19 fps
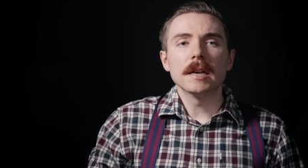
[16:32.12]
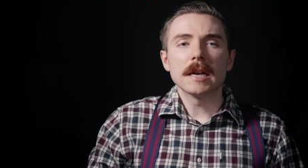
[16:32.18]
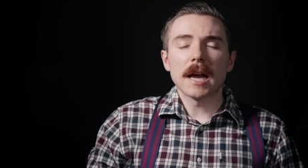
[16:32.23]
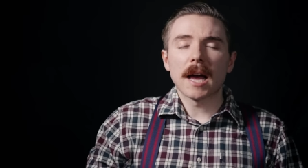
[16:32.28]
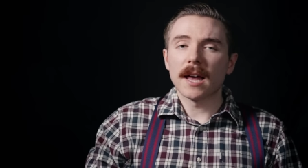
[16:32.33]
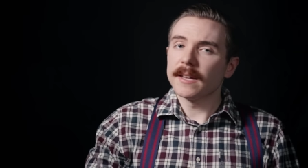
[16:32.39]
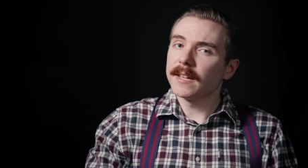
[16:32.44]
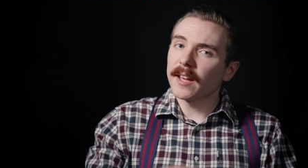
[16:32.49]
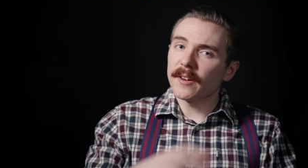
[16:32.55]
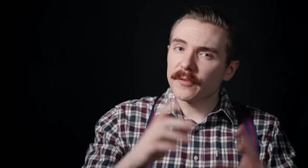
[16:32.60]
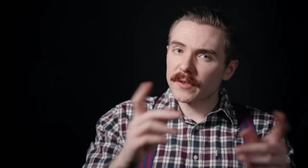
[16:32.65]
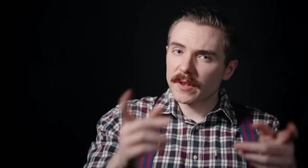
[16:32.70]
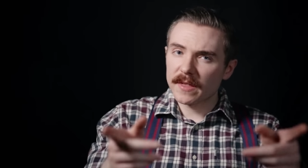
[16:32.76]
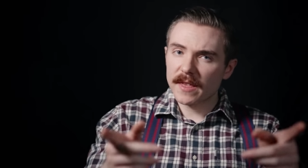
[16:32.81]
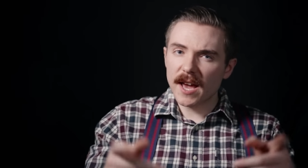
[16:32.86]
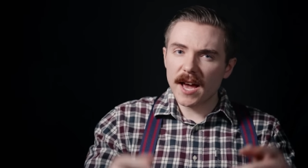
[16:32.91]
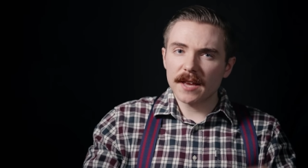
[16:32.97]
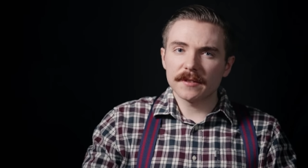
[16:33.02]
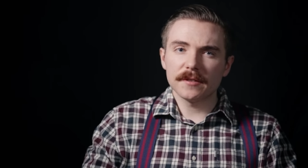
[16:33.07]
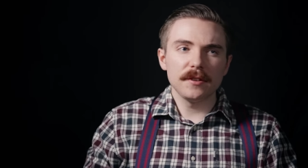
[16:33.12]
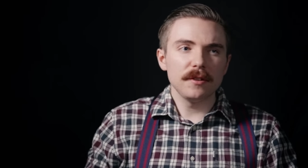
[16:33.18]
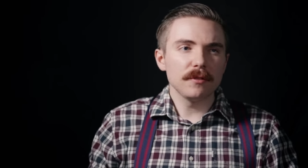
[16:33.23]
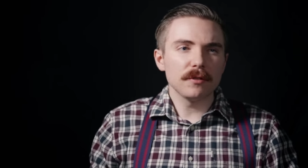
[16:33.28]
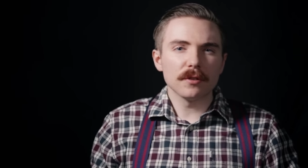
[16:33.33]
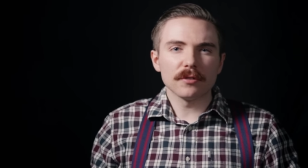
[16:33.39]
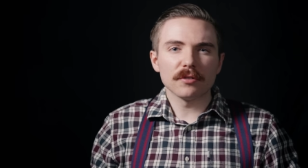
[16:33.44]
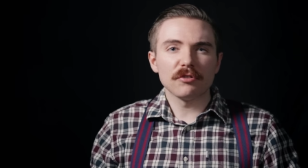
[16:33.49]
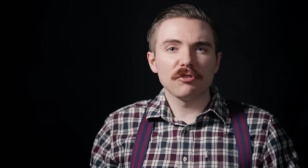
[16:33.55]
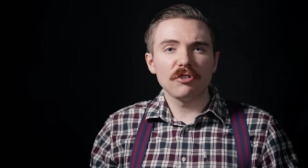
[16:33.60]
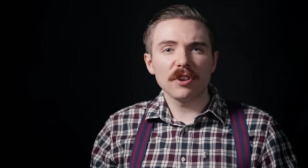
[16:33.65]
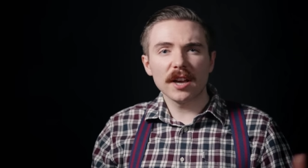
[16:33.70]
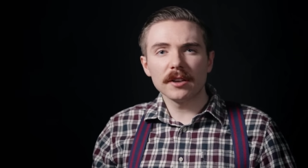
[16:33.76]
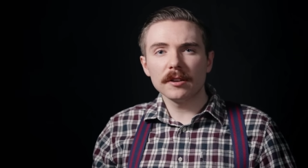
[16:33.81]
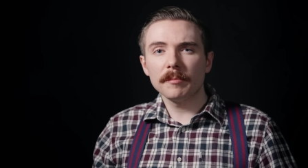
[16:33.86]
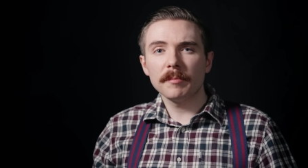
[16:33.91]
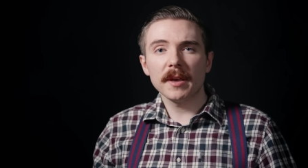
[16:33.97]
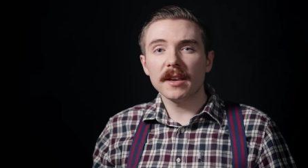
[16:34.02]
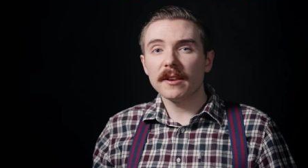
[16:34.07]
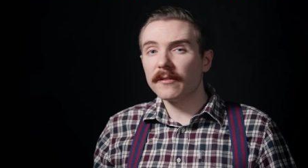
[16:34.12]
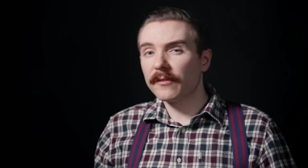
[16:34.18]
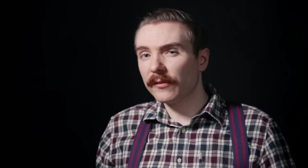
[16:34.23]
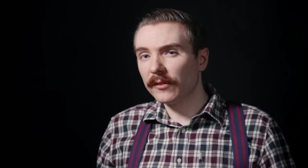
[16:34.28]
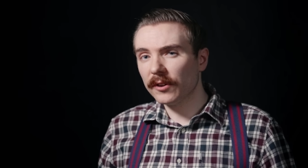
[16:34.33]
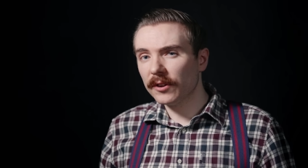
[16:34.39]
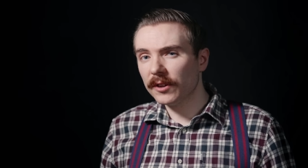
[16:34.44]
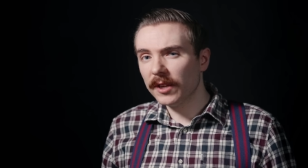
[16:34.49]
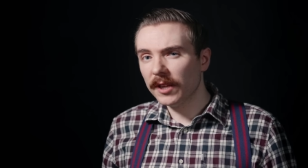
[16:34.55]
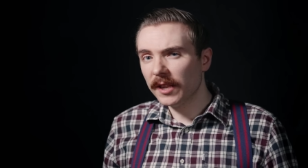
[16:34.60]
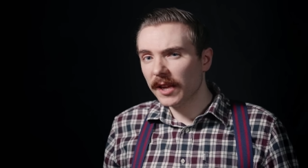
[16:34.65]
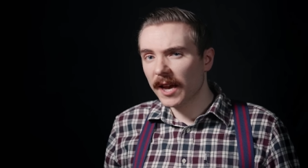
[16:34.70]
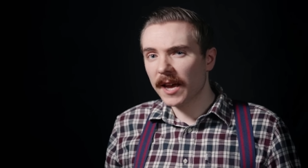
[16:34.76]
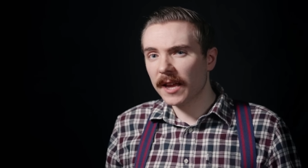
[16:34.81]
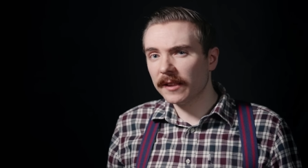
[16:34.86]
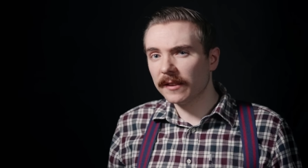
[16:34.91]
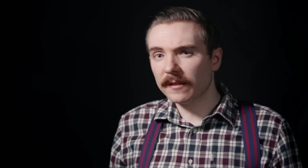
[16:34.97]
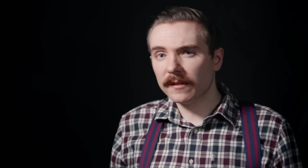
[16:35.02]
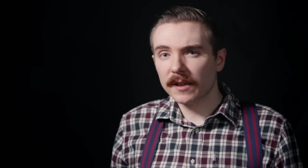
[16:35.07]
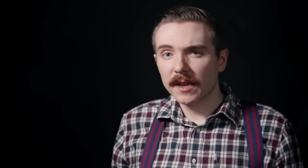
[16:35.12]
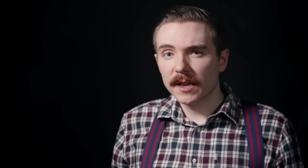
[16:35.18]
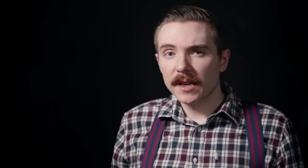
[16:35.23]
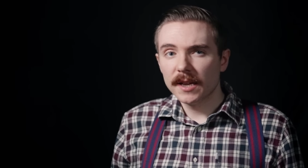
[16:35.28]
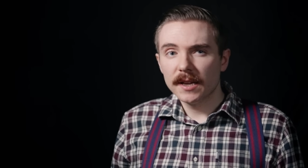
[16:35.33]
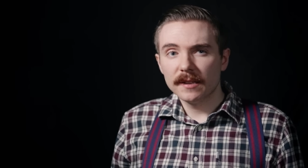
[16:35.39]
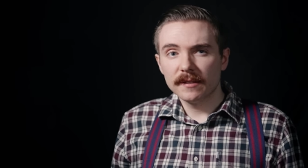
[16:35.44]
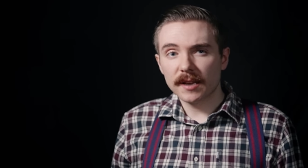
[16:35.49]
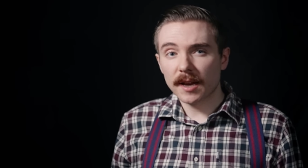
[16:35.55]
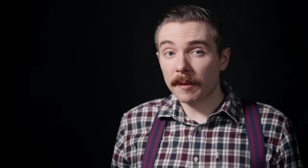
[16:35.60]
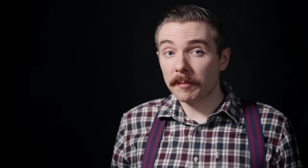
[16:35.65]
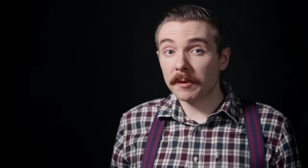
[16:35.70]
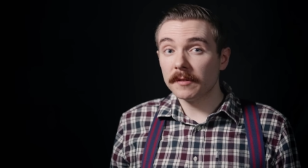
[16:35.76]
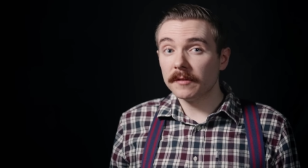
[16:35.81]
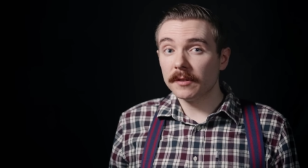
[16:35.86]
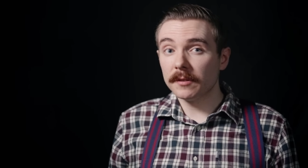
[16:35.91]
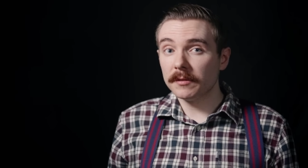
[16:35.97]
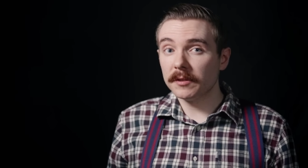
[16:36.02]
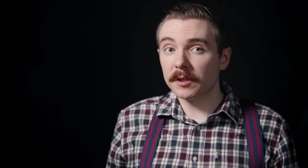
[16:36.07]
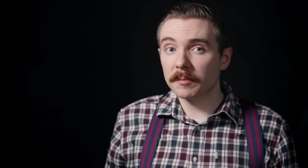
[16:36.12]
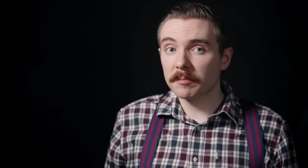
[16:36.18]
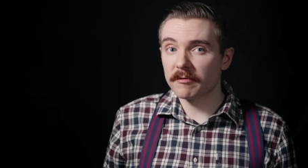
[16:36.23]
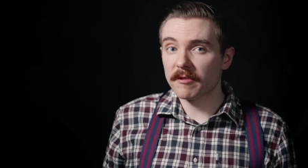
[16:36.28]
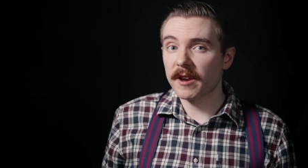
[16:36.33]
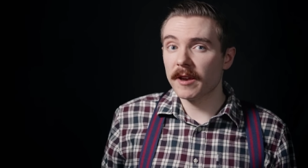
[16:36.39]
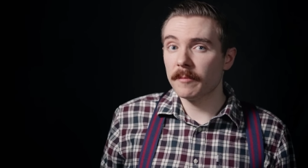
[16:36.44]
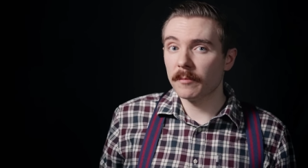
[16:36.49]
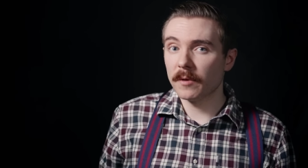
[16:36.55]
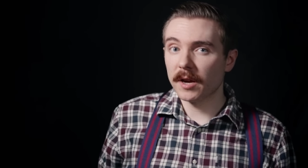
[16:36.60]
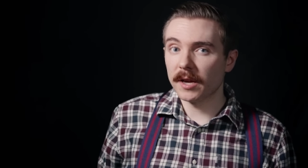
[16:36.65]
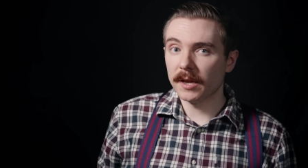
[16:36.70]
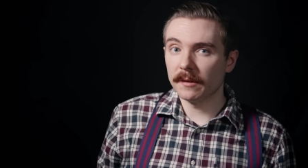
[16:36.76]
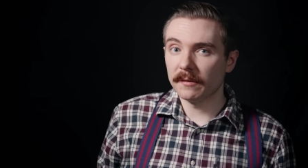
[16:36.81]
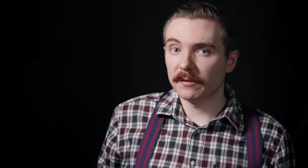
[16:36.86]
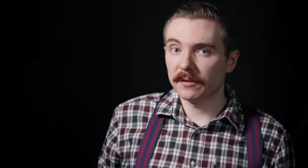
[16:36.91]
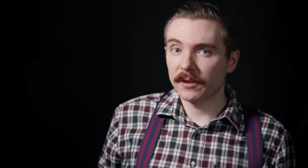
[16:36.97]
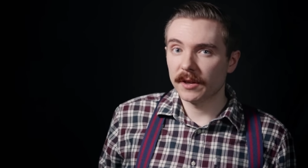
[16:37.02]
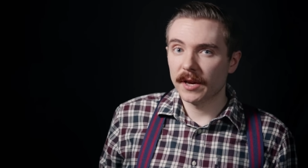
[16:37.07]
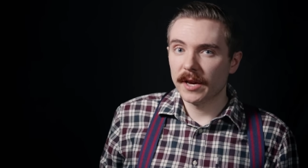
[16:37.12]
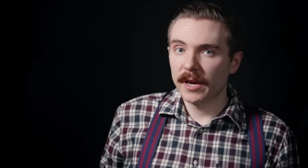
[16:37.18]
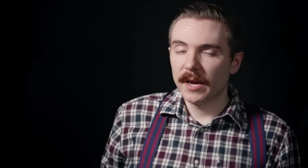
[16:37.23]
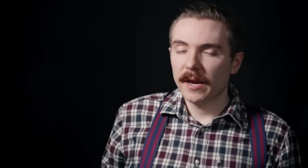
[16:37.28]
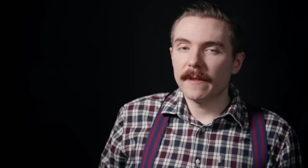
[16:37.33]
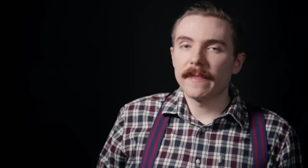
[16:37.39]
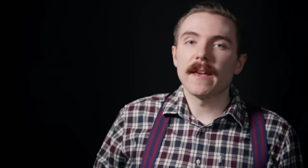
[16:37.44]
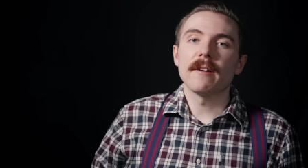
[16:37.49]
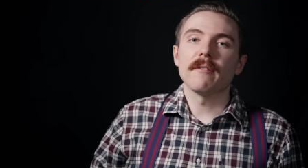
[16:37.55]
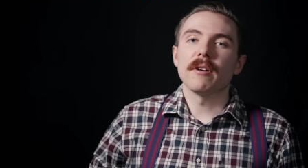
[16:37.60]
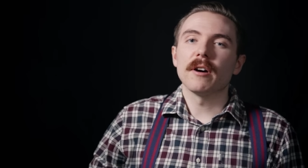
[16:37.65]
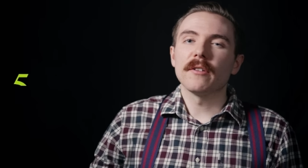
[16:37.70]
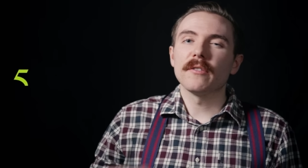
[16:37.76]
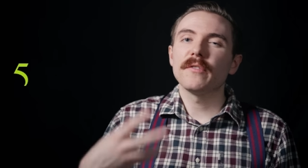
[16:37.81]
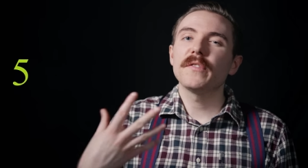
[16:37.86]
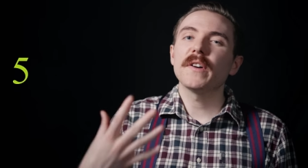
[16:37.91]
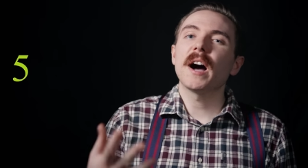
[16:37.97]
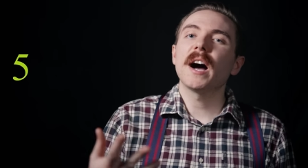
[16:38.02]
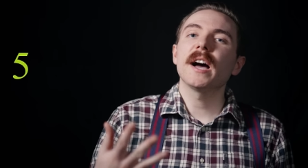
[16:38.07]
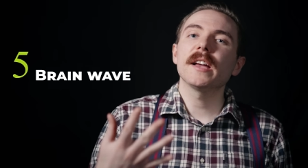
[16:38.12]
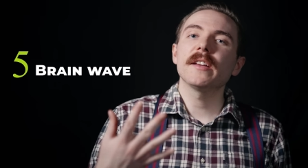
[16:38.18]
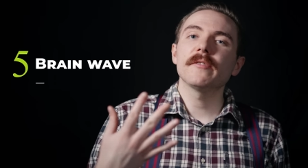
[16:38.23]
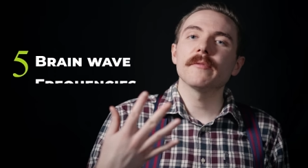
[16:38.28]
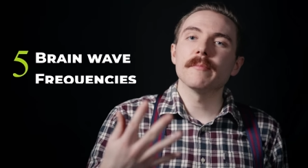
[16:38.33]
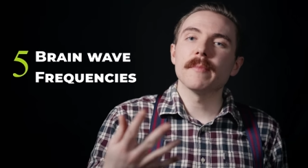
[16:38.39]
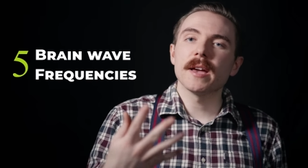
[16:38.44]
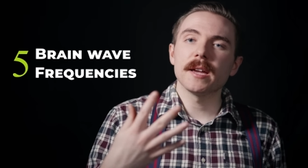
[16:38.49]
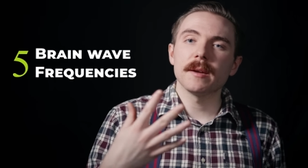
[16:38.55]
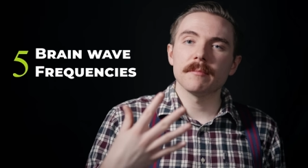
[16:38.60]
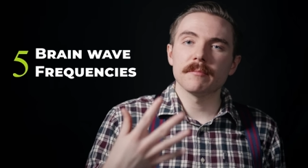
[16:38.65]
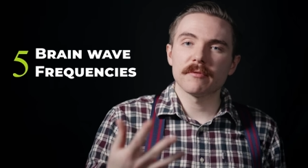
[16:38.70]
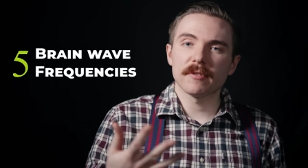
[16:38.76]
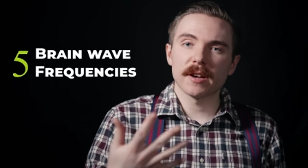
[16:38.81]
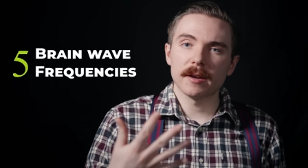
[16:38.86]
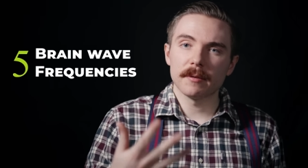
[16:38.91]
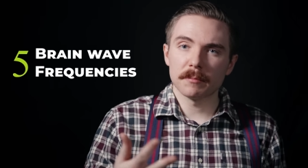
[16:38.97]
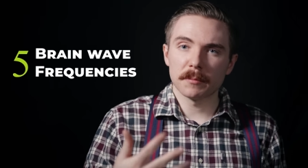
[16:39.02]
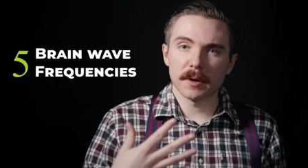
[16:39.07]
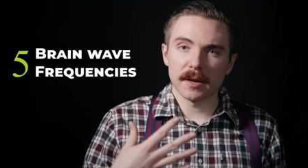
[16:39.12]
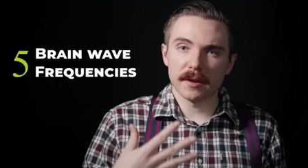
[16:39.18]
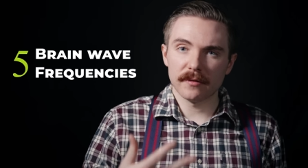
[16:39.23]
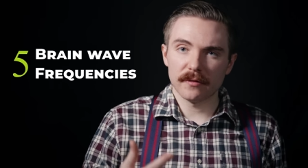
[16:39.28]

And after that, you could channel Pink Floyd and tap into your brainwaves. There are five main brainwave